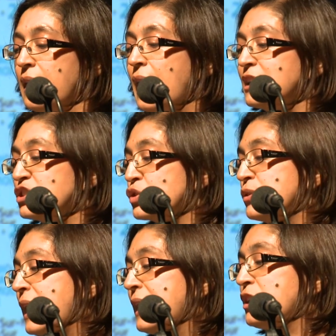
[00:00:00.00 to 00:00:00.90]
and to
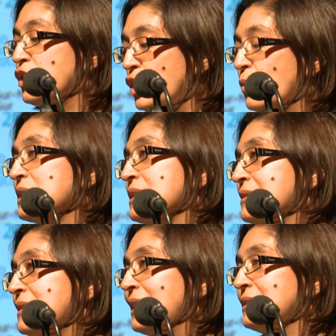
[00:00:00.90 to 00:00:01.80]
create new
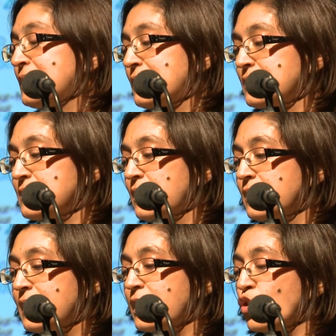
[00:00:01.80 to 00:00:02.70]
understandings
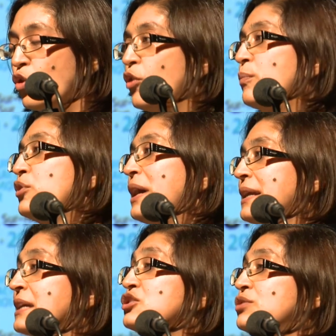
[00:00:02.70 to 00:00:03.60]
that incorporate
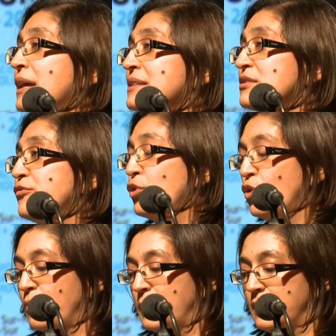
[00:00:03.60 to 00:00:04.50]
and
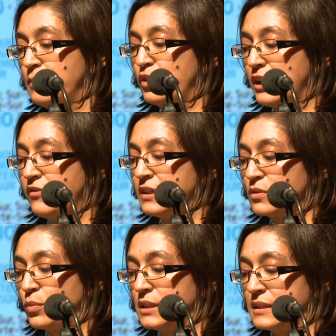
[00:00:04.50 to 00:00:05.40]
transform
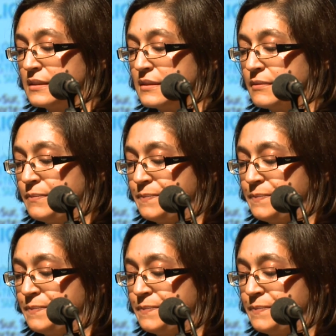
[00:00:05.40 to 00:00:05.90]
previous ones.